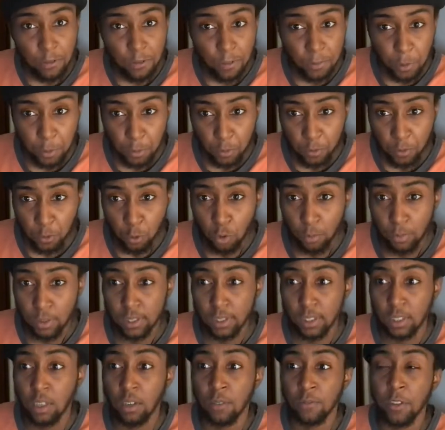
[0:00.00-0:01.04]
from the
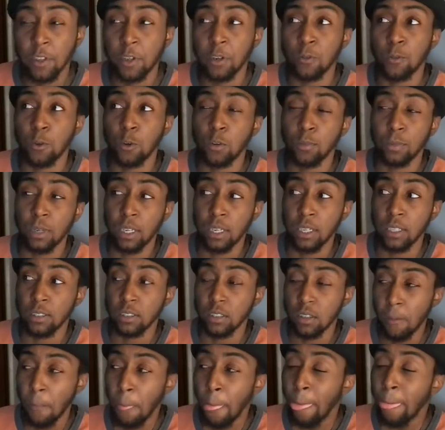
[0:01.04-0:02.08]
performance of their rollerblades.
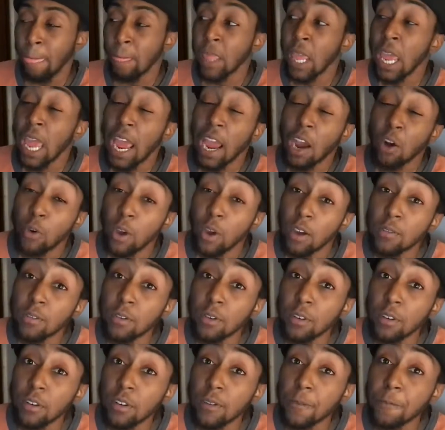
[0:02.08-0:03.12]

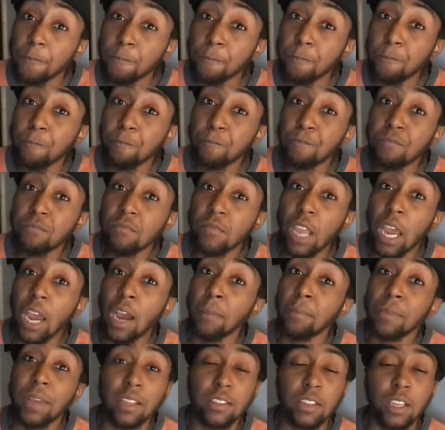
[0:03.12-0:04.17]
However,
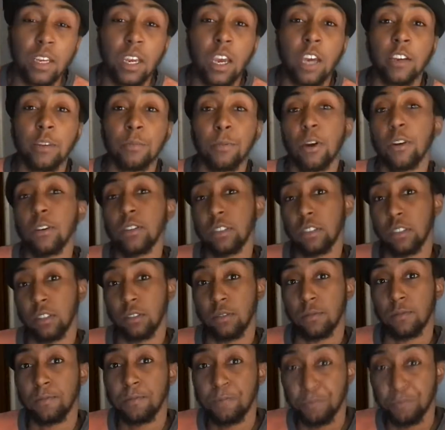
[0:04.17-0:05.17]
I'm not that kind of person.